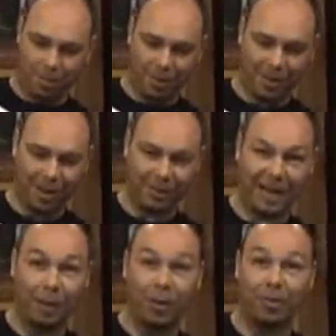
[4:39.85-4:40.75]
But then I'm
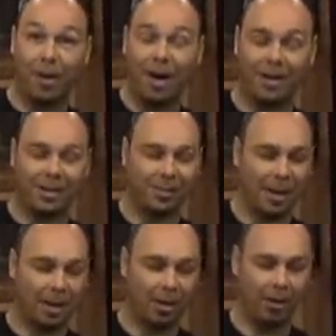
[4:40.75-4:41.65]
digging through the box, and
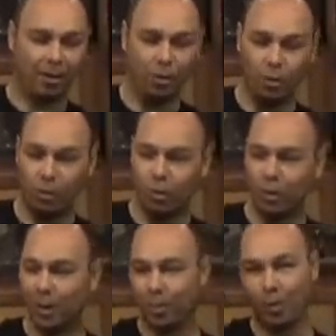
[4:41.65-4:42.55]
I'm like,
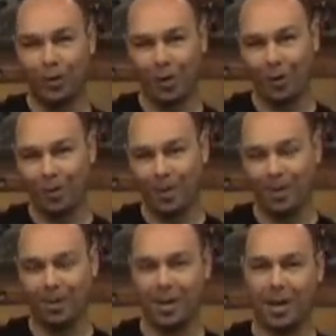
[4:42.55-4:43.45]
oh, then I pulled all these
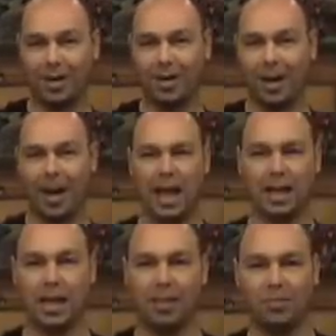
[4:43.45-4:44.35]
pieces out, and I
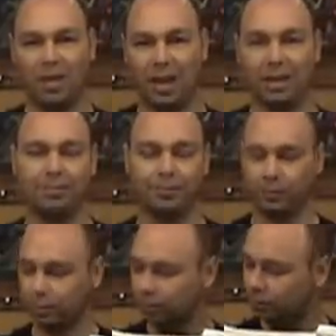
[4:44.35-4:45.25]
kept digging.
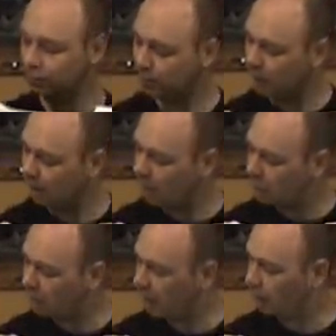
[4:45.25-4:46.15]
And
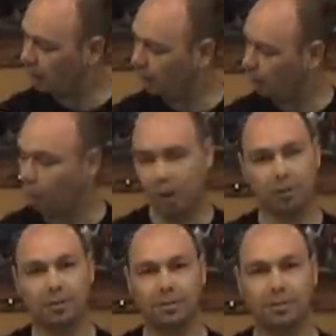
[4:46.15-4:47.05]
eventually I hit the
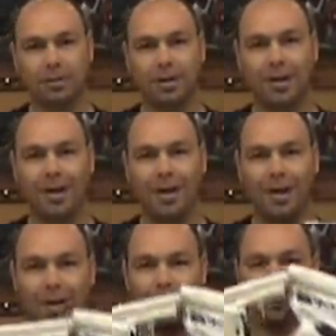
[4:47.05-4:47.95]
floor.
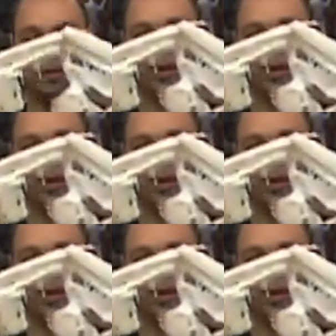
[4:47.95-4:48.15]
There was